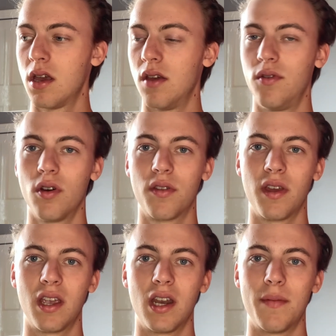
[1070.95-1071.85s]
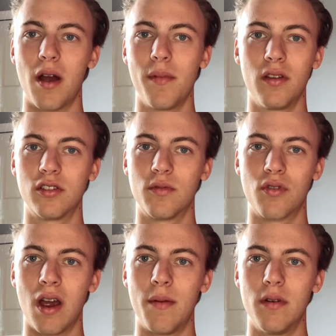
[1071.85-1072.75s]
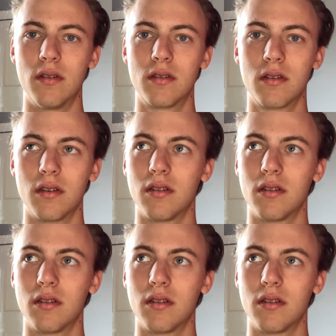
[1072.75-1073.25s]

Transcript: If you're thinking about 1 million subscribers,